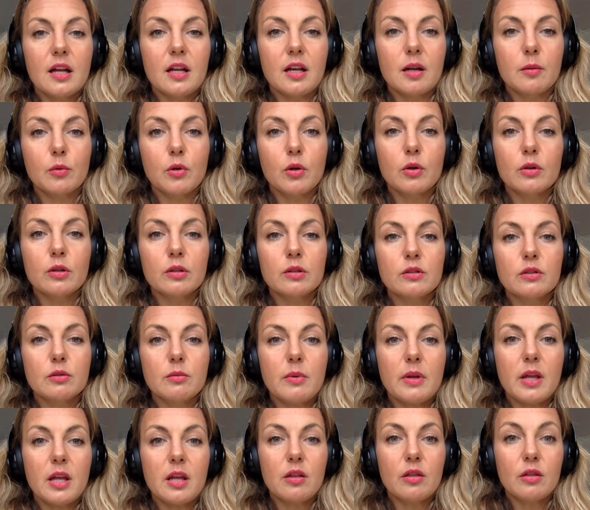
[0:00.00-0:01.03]
and I'm going to
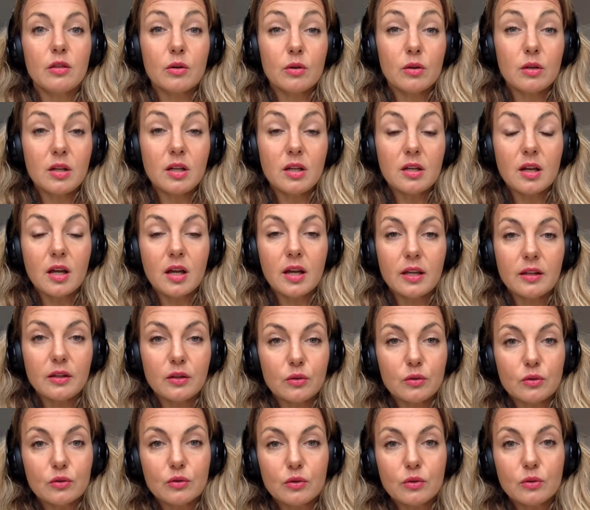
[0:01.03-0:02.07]
be 39
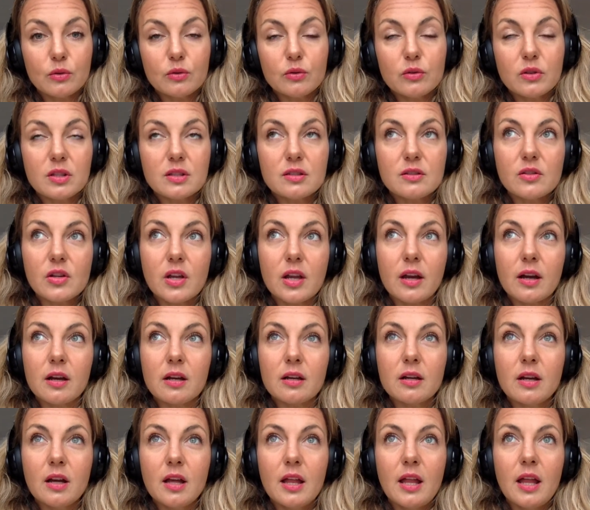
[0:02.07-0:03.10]
years old this
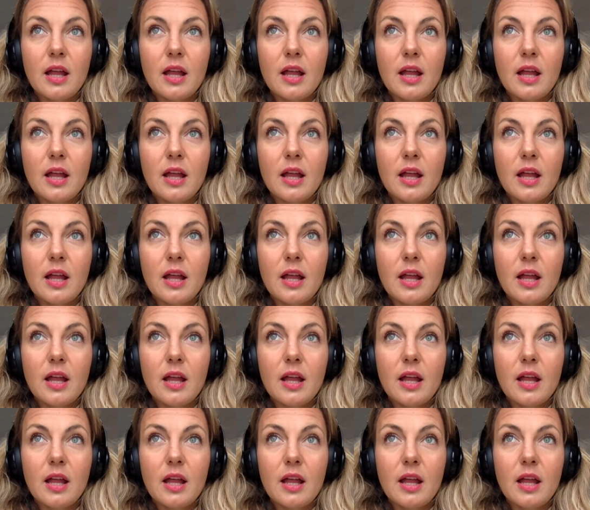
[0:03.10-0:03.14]
year,